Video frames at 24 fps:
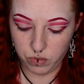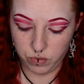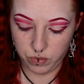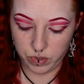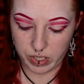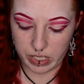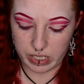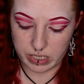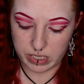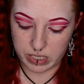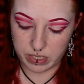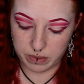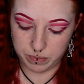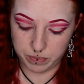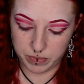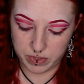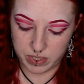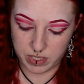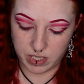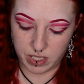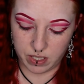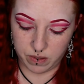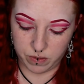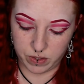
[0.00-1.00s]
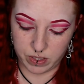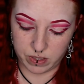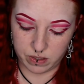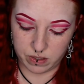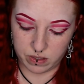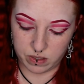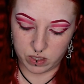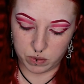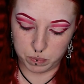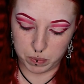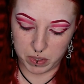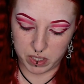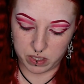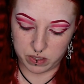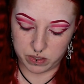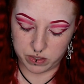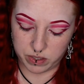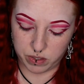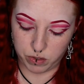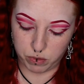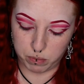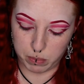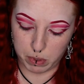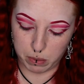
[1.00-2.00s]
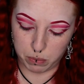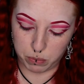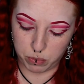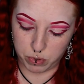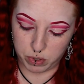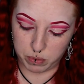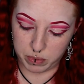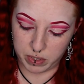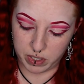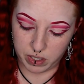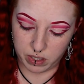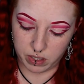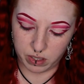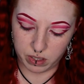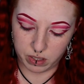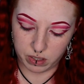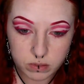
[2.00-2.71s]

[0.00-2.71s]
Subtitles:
Right, let's see if this is as bad as I remember it being.